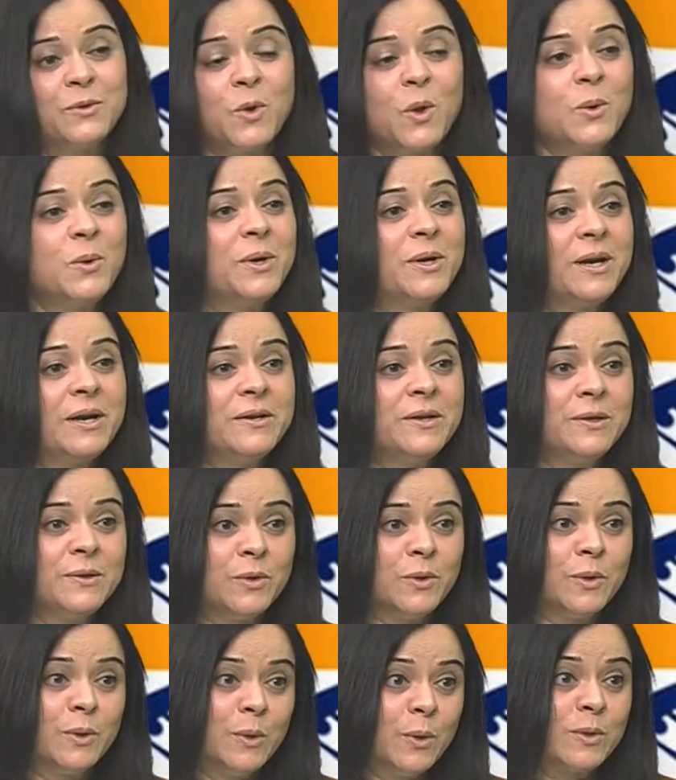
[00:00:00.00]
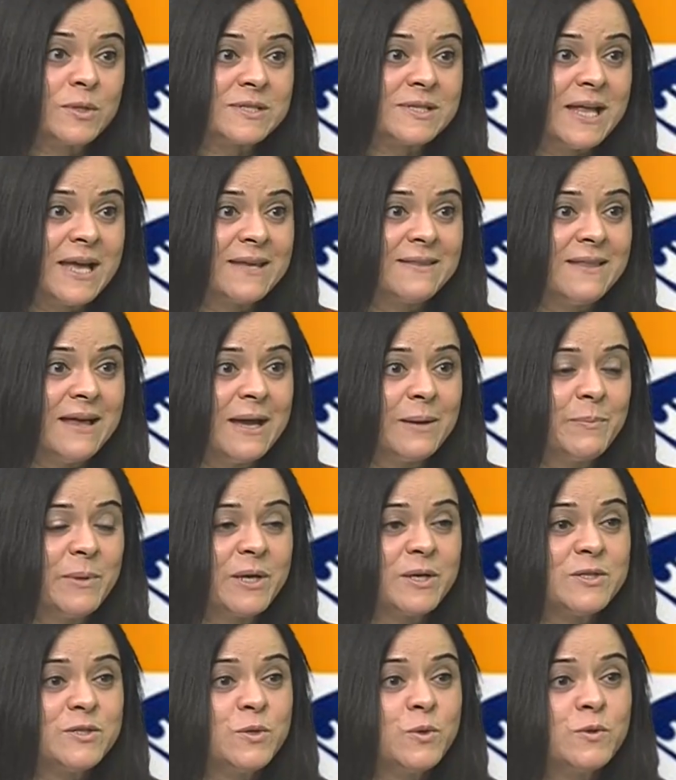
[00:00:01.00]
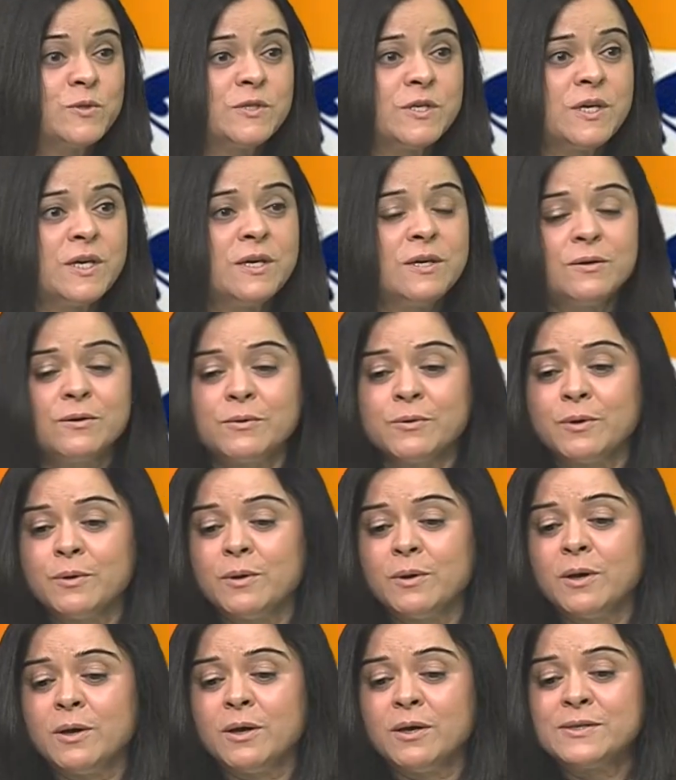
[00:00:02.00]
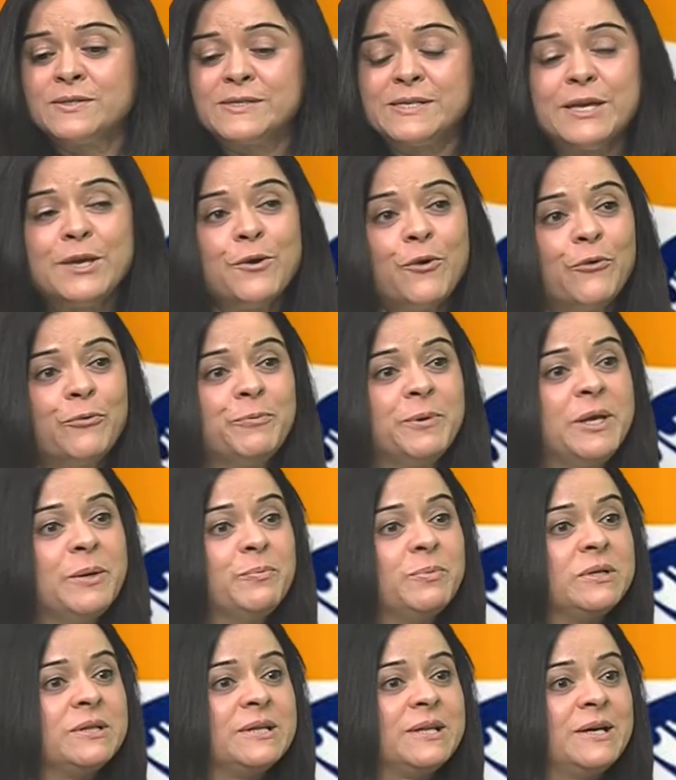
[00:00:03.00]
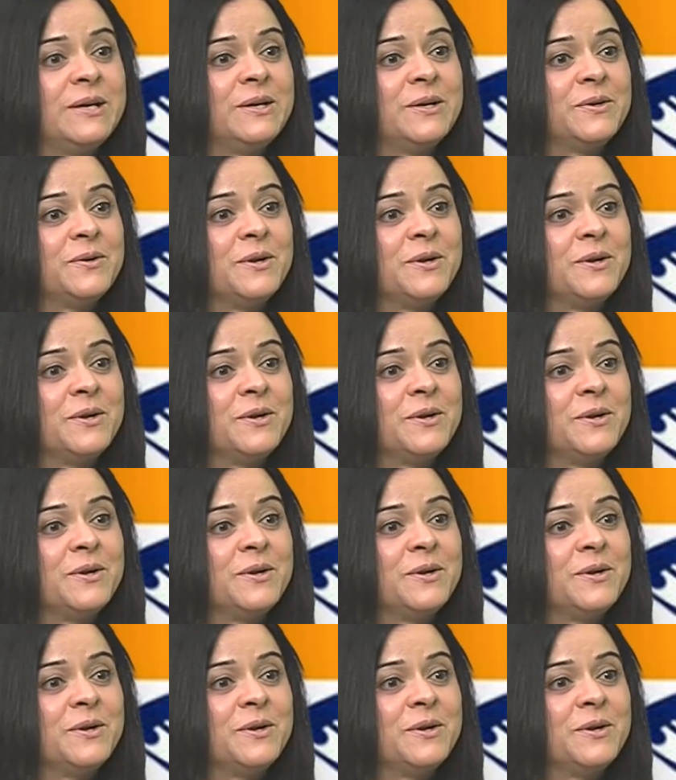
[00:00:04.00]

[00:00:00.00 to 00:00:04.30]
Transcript: already, you know, looks like that, right? Because you see a sea of people there.